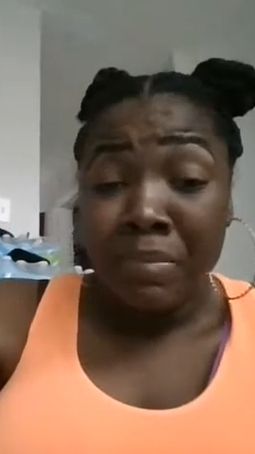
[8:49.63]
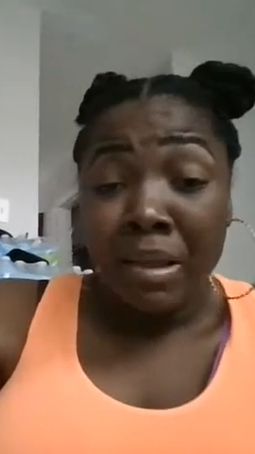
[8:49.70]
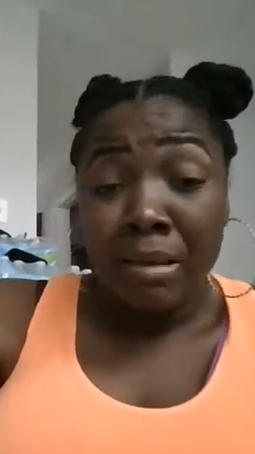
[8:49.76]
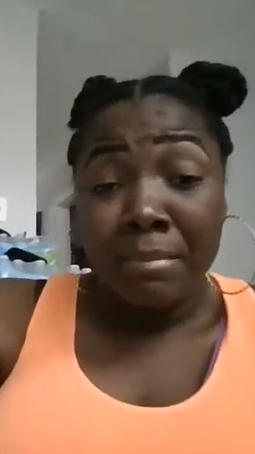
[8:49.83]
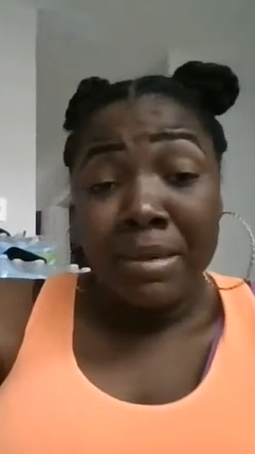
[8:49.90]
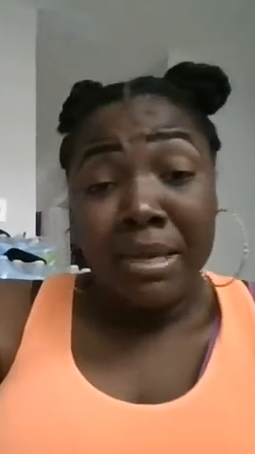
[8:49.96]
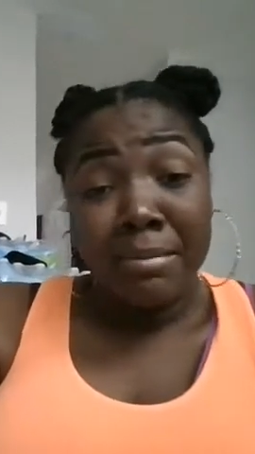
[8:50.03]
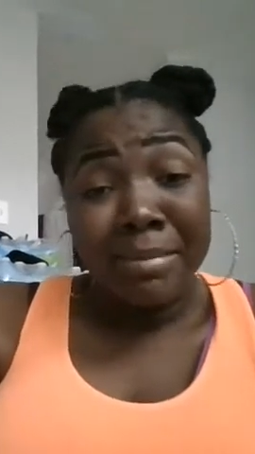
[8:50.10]

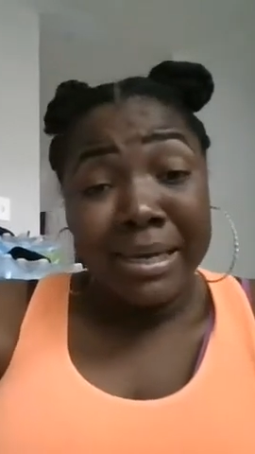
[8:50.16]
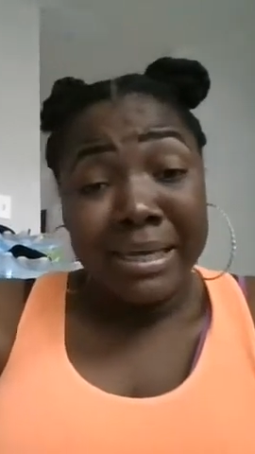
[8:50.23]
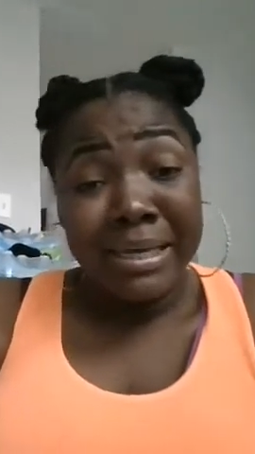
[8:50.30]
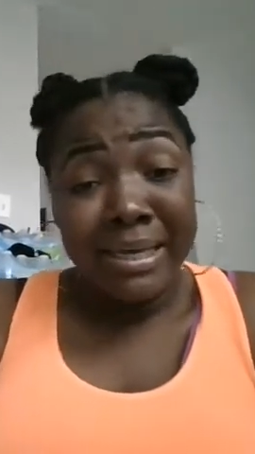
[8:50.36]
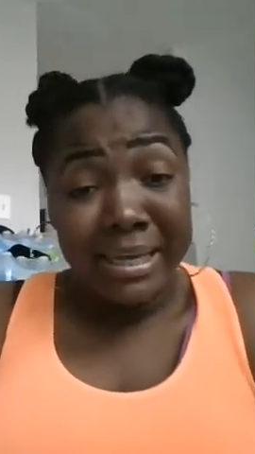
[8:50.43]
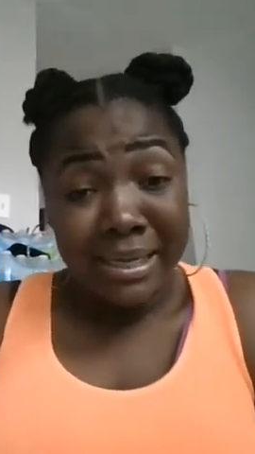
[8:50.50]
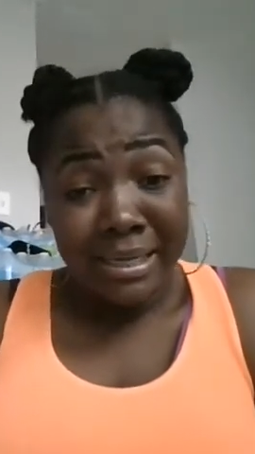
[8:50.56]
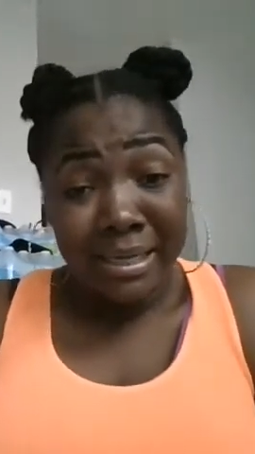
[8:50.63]
Me and my
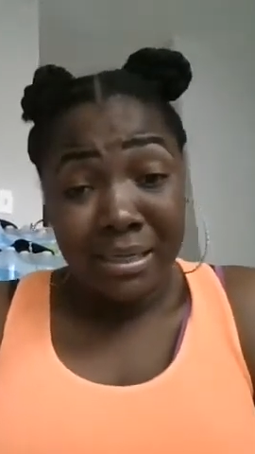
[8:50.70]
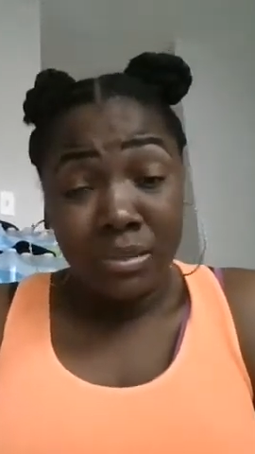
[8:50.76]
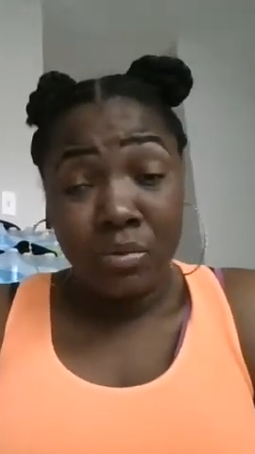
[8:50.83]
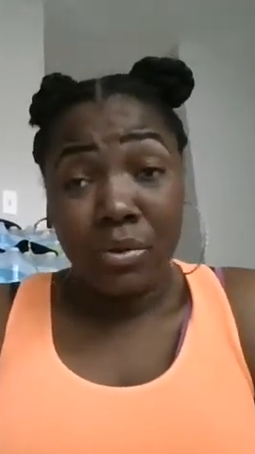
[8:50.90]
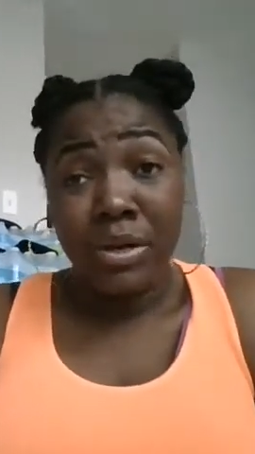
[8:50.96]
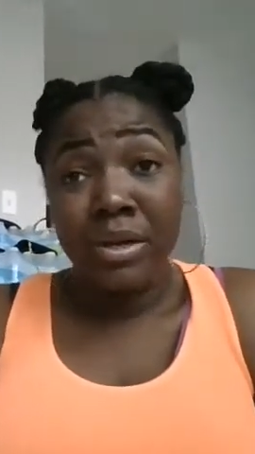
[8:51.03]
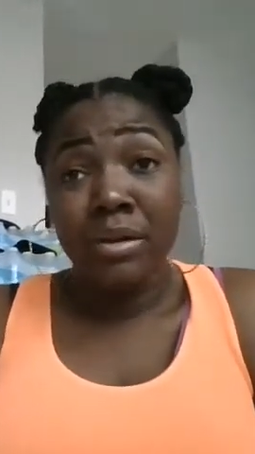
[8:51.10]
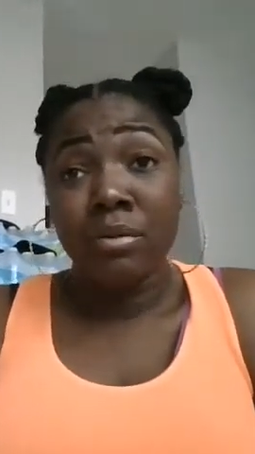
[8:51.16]
kids
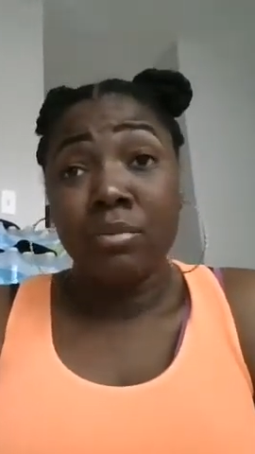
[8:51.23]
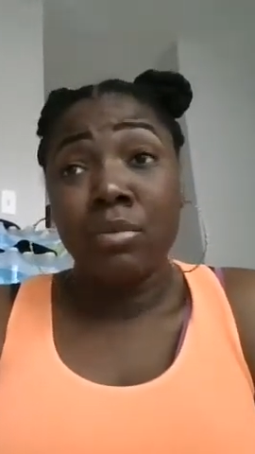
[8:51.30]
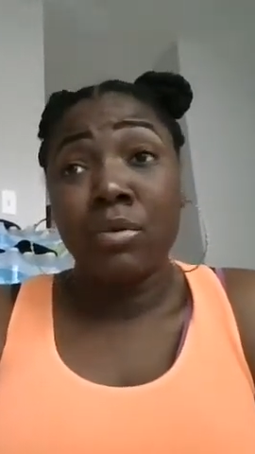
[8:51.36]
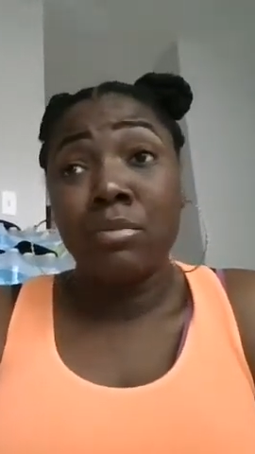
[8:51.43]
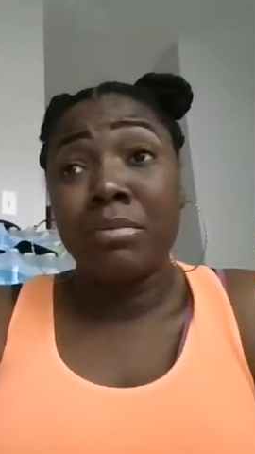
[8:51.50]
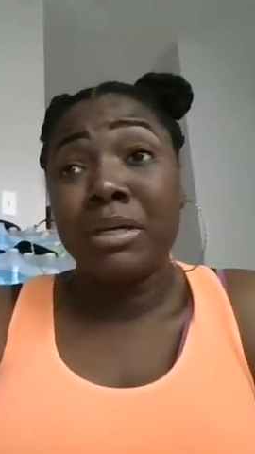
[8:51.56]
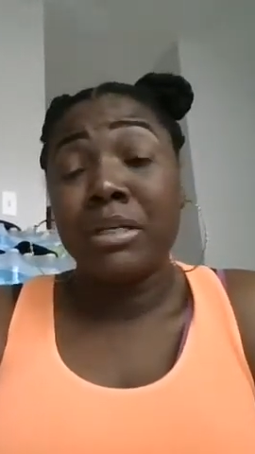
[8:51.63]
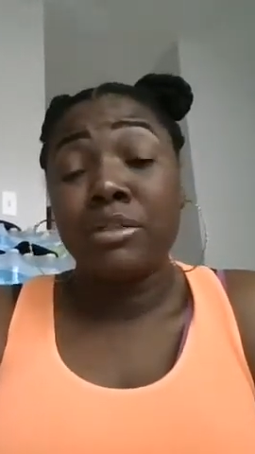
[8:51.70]
were in a
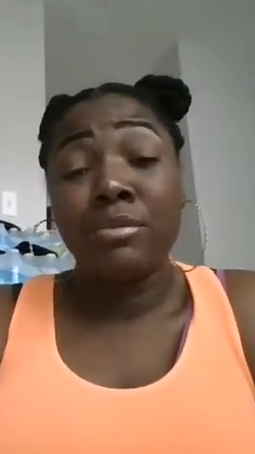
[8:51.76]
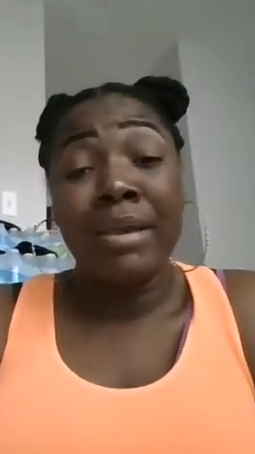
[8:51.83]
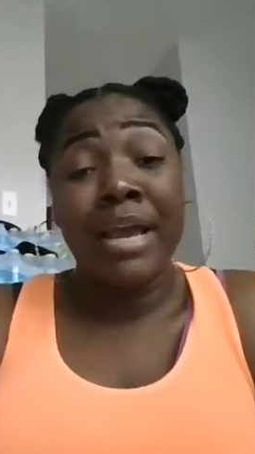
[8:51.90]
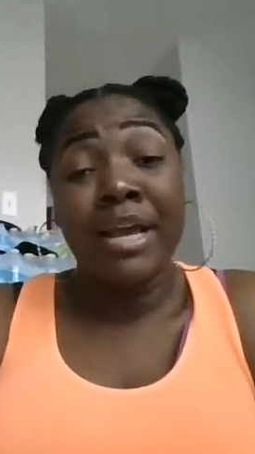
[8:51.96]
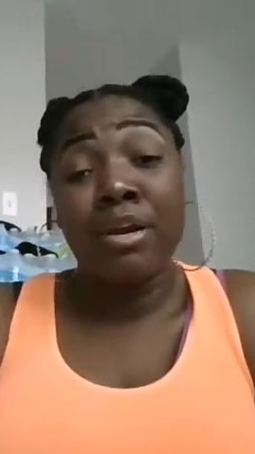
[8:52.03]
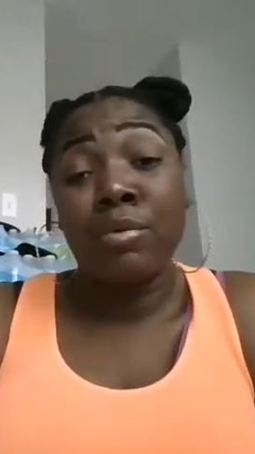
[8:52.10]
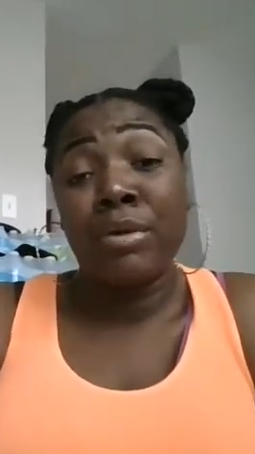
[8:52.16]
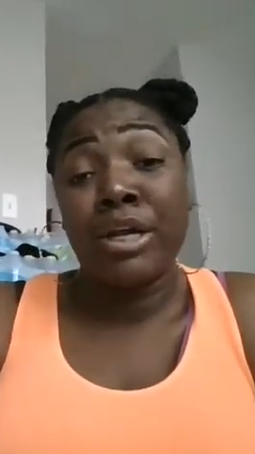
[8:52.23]
room because we
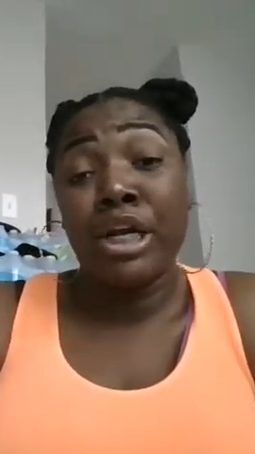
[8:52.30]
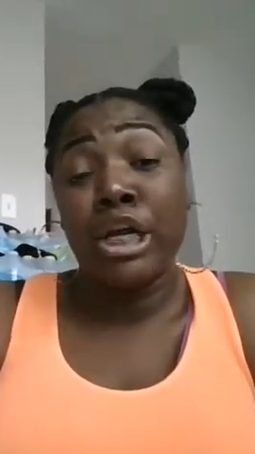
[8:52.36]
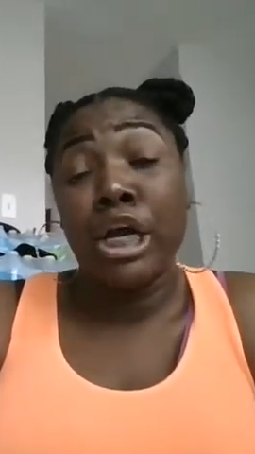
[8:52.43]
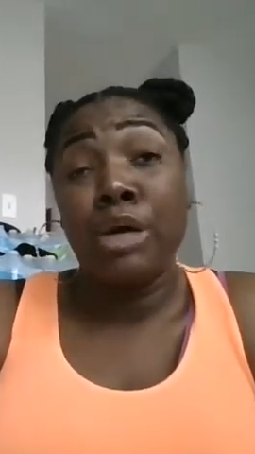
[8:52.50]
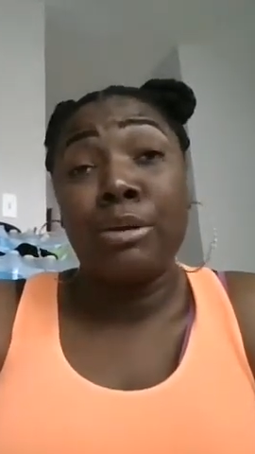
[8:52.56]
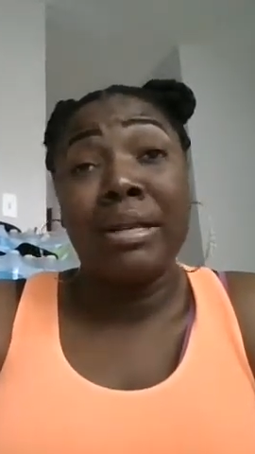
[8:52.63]
had nowhere to go.